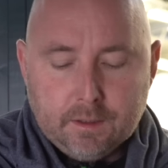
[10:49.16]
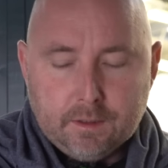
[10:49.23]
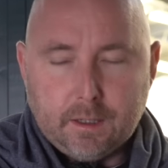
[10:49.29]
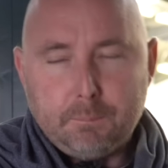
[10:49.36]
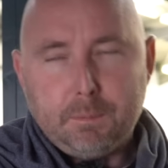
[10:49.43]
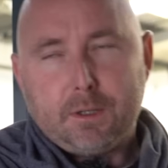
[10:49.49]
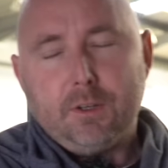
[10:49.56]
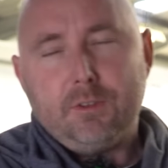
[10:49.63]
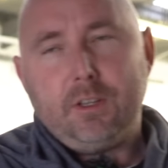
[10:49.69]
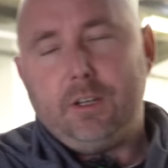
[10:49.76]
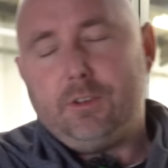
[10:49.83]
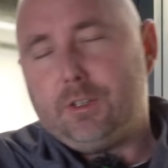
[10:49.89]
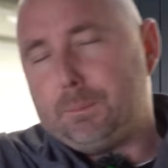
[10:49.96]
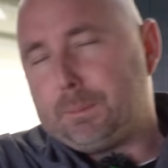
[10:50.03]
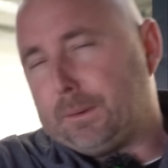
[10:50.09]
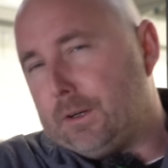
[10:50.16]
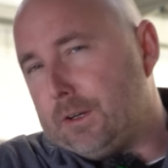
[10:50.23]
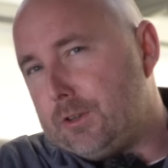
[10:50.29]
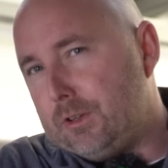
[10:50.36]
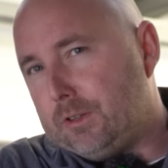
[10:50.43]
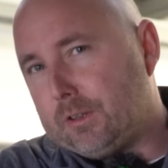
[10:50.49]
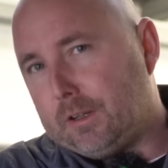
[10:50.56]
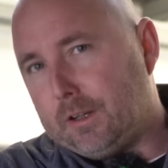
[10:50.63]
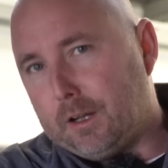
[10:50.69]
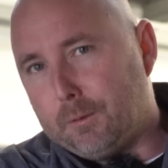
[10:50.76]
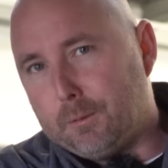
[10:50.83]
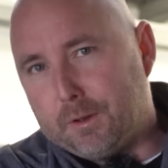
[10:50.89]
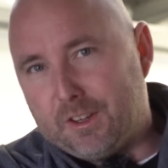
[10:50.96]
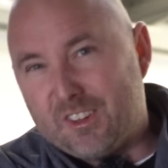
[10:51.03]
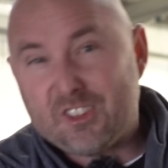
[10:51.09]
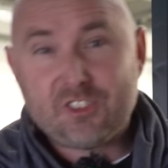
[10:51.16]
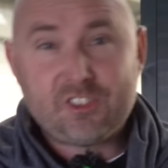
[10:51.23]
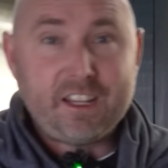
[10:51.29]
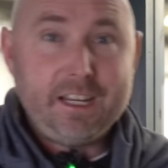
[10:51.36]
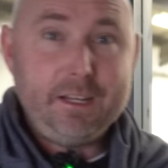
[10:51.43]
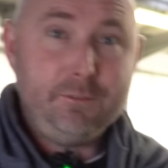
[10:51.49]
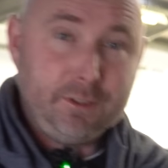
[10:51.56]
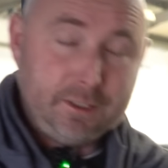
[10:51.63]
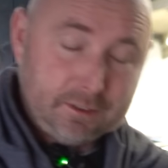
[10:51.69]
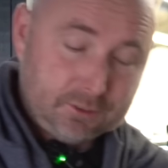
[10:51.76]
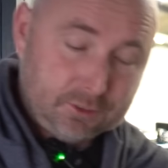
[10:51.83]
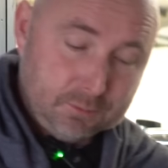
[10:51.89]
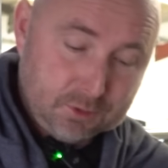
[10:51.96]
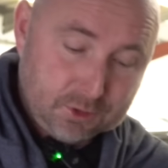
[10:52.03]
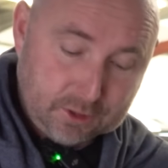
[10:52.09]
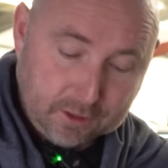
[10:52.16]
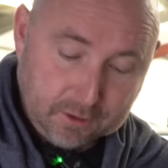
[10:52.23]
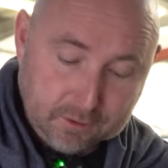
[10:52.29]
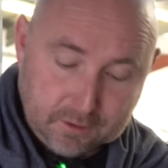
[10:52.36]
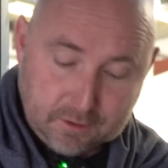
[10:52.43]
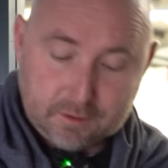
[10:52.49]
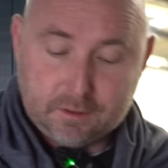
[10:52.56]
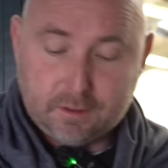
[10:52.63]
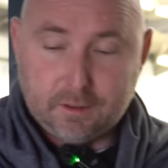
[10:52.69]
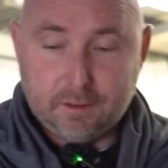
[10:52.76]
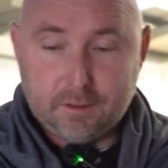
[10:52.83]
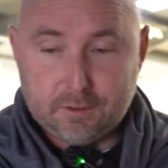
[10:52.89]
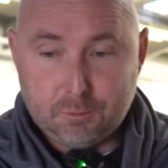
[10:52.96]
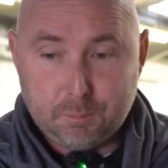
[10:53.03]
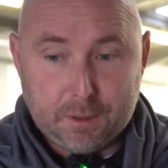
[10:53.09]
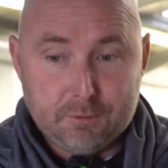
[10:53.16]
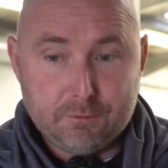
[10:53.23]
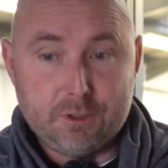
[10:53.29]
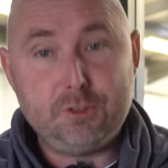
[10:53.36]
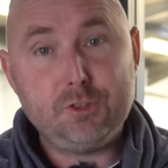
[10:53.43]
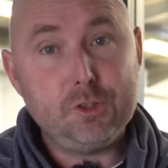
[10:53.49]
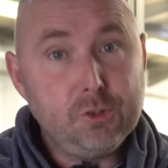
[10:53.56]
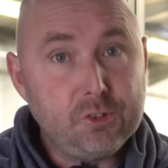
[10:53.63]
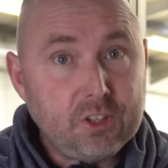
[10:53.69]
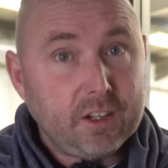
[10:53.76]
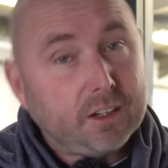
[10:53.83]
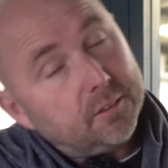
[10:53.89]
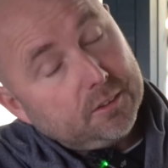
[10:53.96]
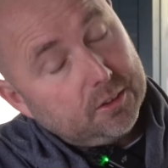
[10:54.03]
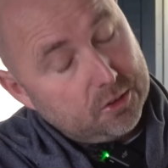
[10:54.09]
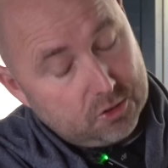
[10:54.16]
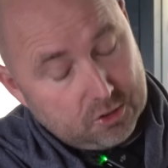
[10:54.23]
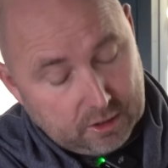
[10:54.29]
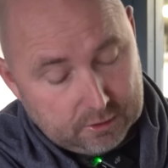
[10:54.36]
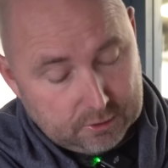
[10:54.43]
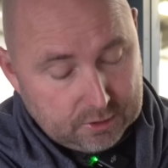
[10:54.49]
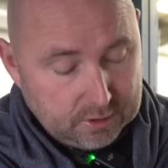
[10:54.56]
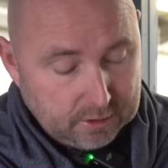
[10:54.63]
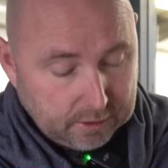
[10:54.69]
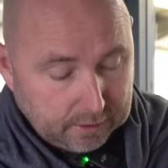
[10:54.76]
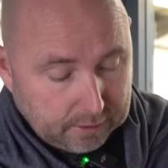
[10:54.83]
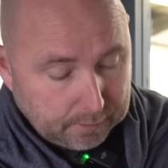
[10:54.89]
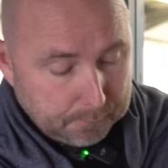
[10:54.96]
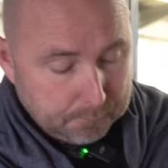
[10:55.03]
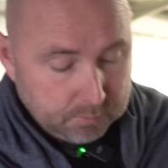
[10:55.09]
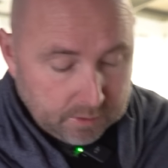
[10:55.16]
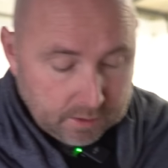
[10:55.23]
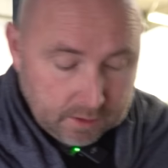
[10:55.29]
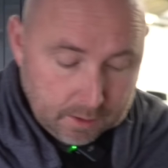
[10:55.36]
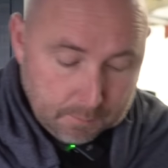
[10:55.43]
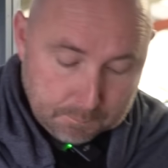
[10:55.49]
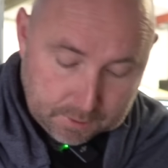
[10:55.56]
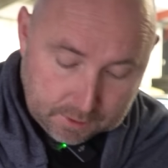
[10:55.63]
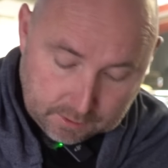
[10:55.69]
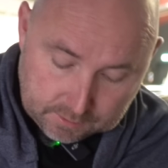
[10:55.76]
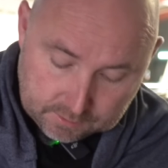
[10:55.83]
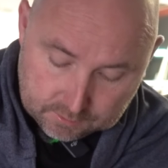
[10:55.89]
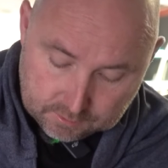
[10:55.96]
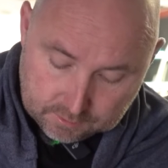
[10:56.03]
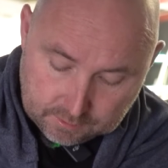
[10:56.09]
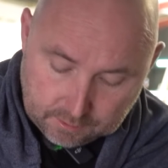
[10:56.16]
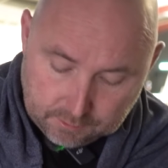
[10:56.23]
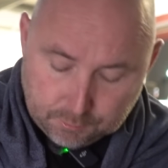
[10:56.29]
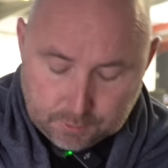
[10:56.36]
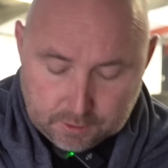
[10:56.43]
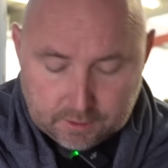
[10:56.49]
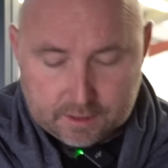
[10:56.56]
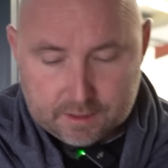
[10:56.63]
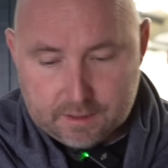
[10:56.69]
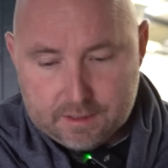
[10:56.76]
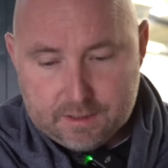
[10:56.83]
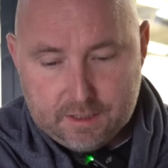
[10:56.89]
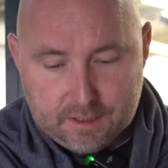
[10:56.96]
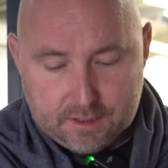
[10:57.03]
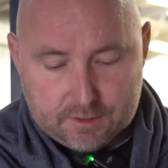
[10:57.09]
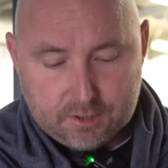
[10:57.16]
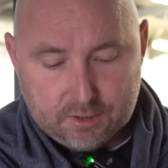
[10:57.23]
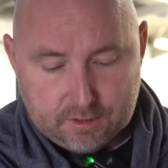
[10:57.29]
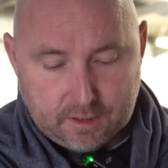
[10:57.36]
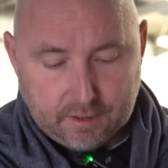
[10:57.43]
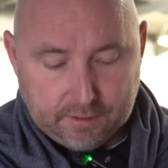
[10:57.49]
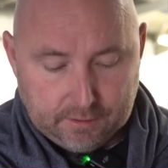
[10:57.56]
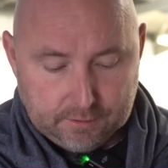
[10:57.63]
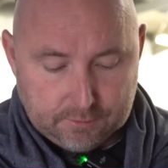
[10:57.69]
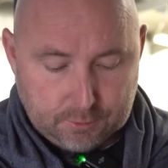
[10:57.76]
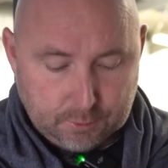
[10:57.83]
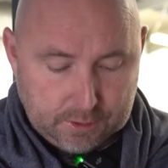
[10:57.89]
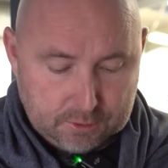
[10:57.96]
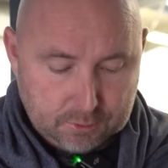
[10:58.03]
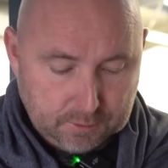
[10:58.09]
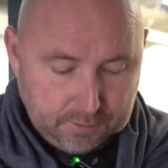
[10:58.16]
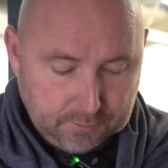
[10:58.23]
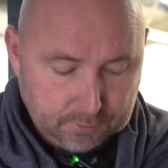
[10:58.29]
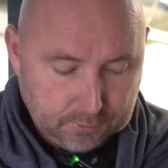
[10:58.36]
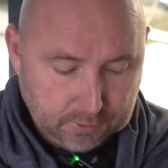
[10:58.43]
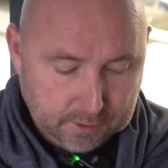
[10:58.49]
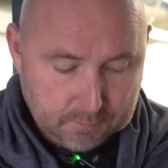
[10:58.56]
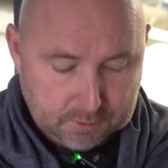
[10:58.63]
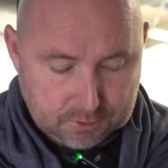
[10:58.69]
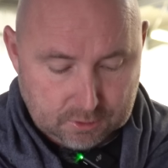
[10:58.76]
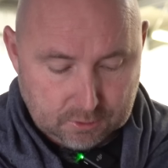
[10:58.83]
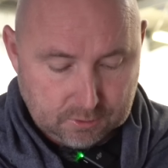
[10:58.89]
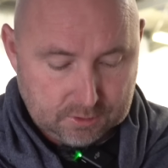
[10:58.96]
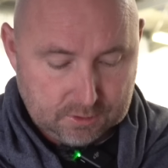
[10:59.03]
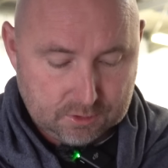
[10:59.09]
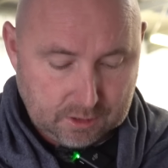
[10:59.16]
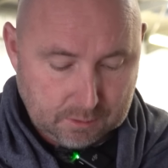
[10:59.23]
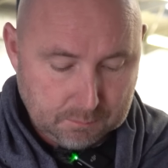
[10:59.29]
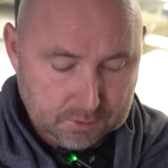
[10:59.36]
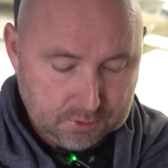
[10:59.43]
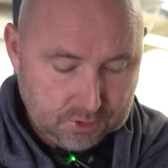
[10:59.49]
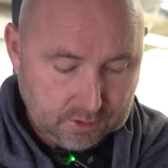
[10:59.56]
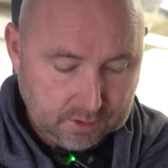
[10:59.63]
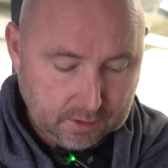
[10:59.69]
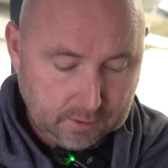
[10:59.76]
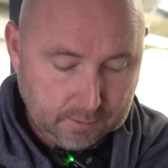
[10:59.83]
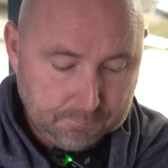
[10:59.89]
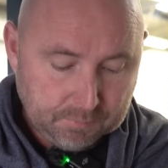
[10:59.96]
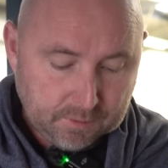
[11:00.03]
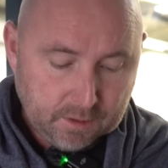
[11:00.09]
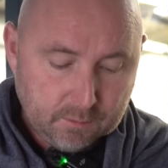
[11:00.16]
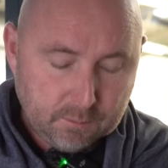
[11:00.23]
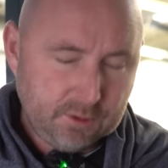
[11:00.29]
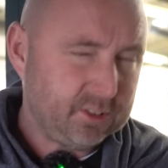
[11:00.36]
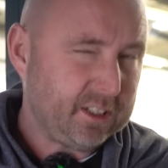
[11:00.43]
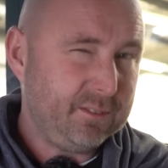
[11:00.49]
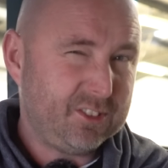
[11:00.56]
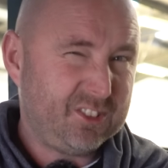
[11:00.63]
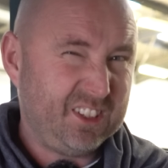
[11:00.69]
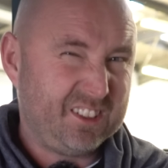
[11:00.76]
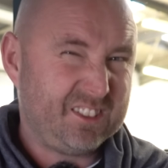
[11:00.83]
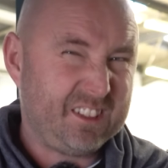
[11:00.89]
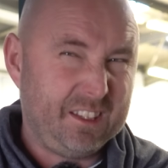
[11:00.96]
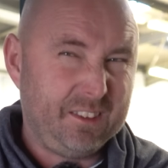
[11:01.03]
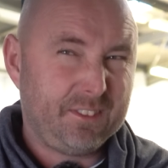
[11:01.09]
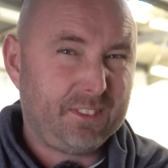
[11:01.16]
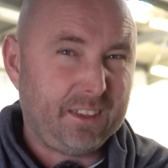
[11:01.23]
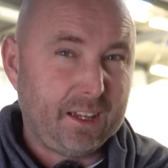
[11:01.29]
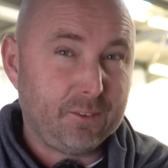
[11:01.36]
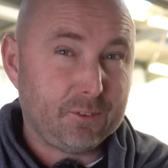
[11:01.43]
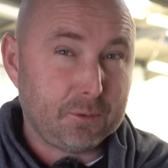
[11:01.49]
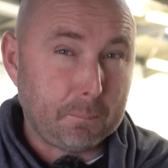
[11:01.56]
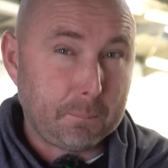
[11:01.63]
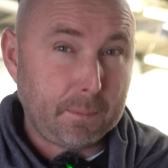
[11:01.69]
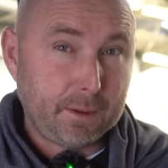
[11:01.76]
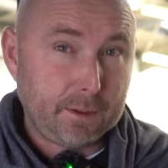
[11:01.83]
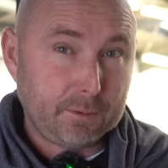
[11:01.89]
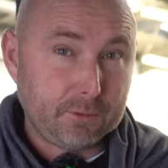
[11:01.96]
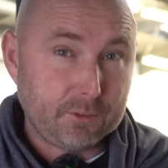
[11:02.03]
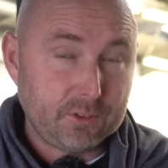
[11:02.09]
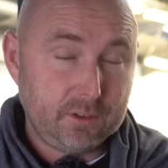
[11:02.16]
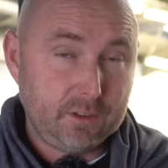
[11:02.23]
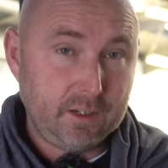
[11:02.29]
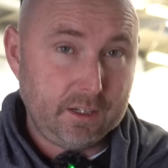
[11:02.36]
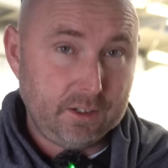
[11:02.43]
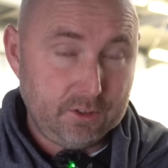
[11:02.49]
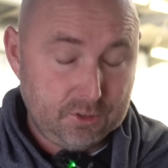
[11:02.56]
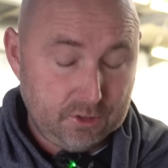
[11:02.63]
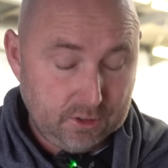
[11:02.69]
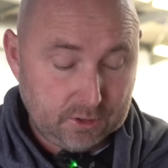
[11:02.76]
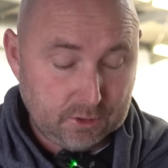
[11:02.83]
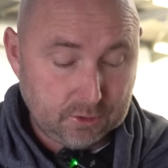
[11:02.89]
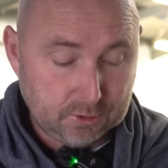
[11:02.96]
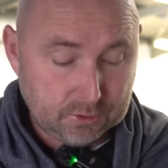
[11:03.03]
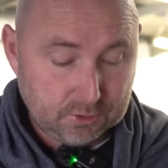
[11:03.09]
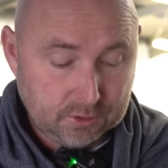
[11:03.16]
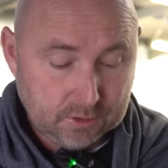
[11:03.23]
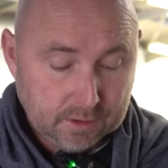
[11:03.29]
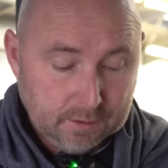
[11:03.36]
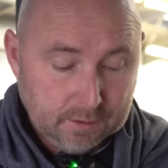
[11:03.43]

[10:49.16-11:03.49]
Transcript: Now, because energy prices are lower, the savings from solar has been reducing as such. But if we look at the year to date of 2023, and we've still got December to go, we've saved £16,000 in energy costs.